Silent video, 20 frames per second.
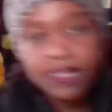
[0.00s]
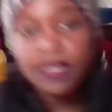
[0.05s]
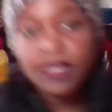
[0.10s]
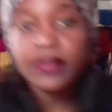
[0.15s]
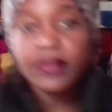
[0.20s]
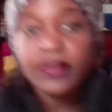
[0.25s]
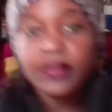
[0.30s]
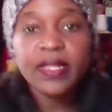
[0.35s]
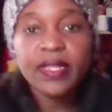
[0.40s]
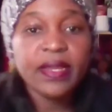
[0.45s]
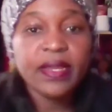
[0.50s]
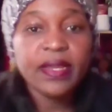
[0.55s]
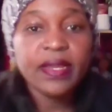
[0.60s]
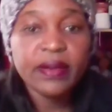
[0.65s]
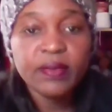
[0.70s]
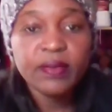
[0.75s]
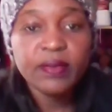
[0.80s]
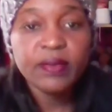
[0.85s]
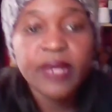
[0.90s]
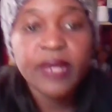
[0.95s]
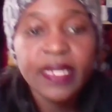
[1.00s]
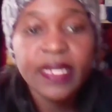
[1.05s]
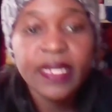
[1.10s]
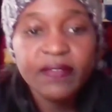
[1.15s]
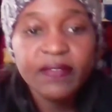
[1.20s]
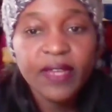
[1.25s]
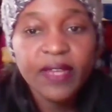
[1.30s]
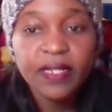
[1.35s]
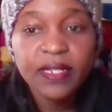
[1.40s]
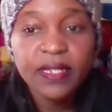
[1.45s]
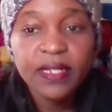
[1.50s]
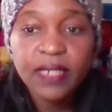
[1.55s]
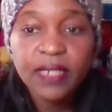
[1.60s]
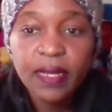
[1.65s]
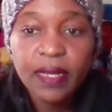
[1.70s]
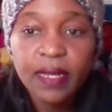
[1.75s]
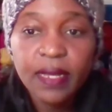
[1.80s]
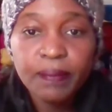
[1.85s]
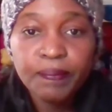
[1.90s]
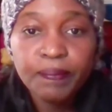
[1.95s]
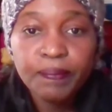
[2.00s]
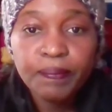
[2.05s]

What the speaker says: here and there when I can find the time.